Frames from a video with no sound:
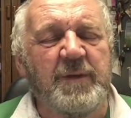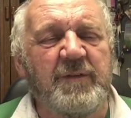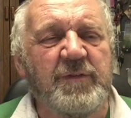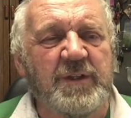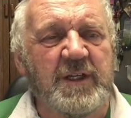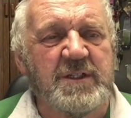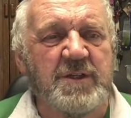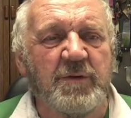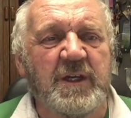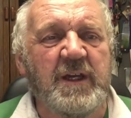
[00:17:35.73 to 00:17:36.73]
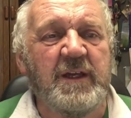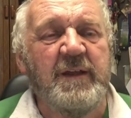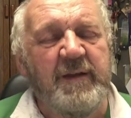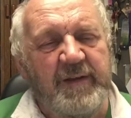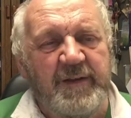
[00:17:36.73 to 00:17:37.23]
but if you think it's okay,
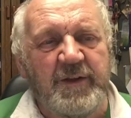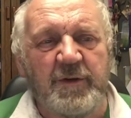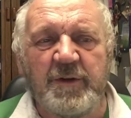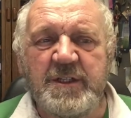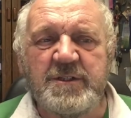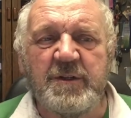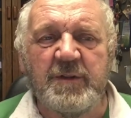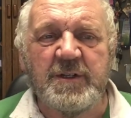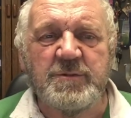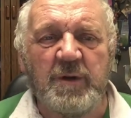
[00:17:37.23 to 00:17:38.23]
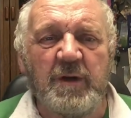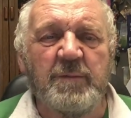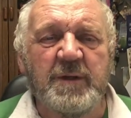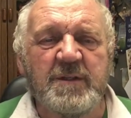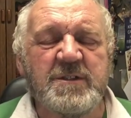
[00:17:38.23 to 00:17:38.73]
you know, I need to know that as well,
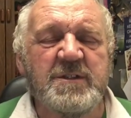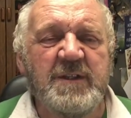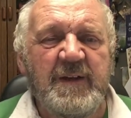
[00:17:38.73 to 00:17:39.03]
because